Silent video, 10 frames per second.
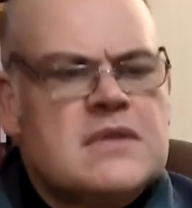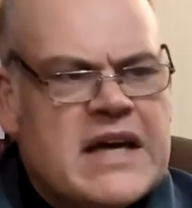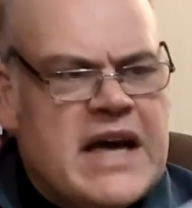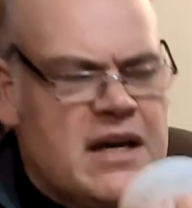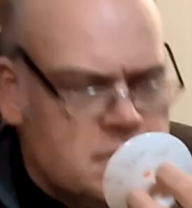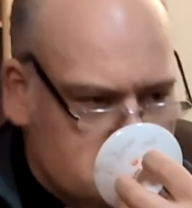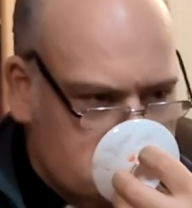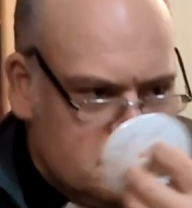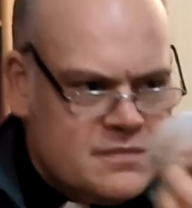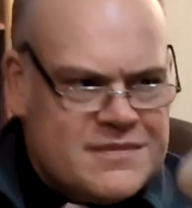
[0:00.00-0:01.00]
Again,
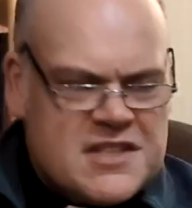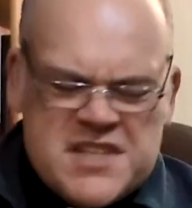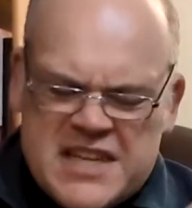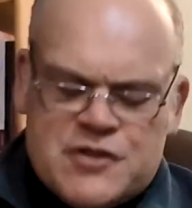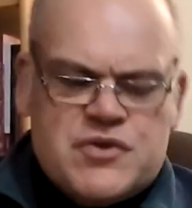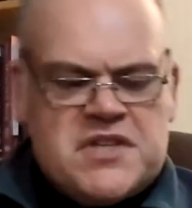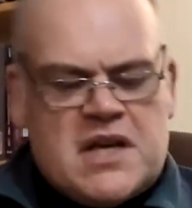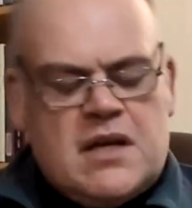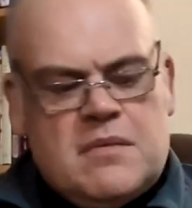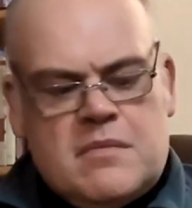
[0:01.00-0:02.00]
citrusy.